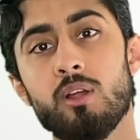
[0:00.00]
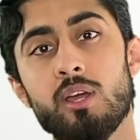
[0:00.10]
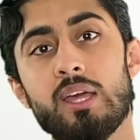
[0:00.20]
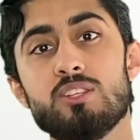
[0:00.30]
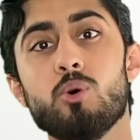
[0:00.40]

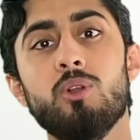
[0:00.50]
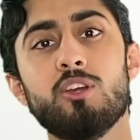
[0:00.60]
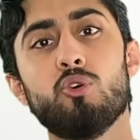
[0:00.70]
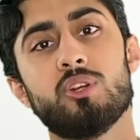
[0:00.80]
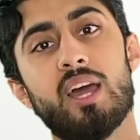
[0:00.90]
It's only
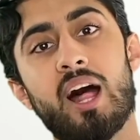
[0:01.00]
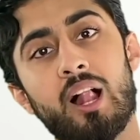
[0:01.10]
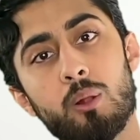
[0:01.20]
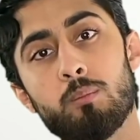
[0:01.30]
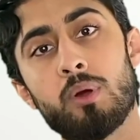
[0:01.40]
going to
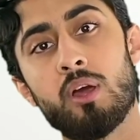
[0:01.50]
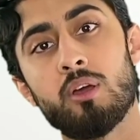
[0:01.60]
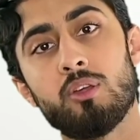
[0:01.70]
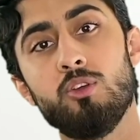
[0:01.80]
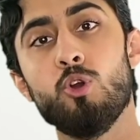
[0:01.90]
help
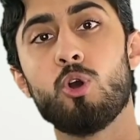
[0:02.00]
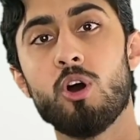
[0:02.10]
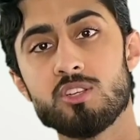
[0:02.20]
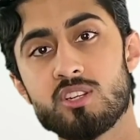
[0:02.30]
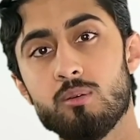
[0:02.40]
your
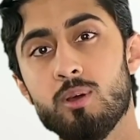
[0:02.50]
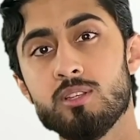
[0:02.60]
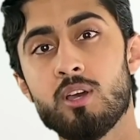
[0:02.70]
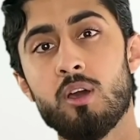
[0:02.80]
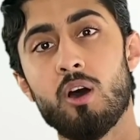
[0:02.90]
customers
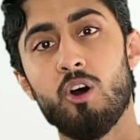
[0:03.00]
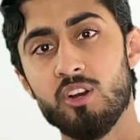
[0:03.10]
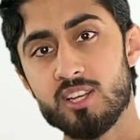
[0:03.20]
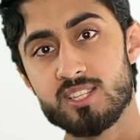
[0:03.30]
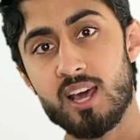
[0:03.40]

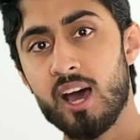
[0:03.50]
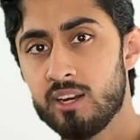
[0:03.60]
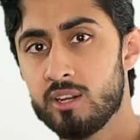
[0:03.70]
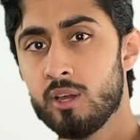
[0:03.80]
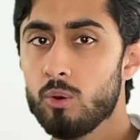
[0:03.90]

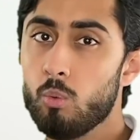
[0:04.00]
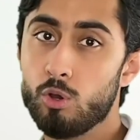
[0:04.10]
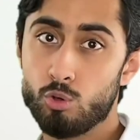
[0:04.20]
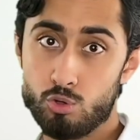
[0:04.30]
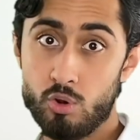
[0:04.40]
understand what
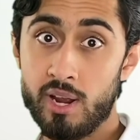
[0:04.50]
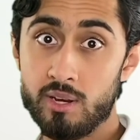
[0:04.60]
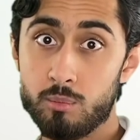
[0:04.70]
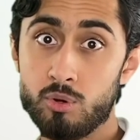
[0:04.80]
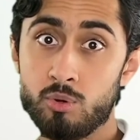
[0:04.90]
you're trying to
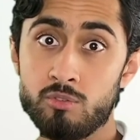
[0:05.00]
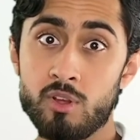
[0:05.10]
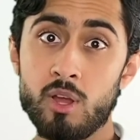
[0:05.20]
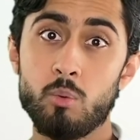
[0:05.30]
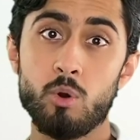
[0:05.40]
prove,
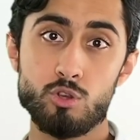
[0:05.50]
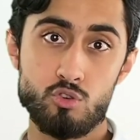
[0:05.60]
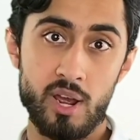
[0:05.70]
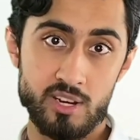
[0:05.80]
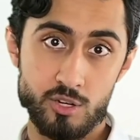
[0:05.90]
what you're
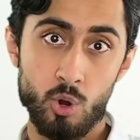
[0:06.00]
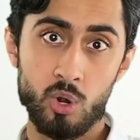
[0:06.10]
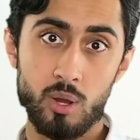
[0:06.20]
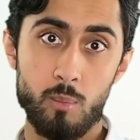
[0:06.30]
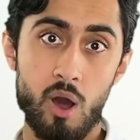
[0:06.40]
trying to talk
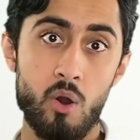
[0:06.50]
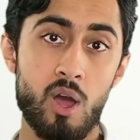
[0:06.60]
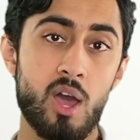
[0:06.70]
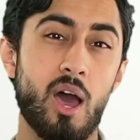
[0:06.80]
about,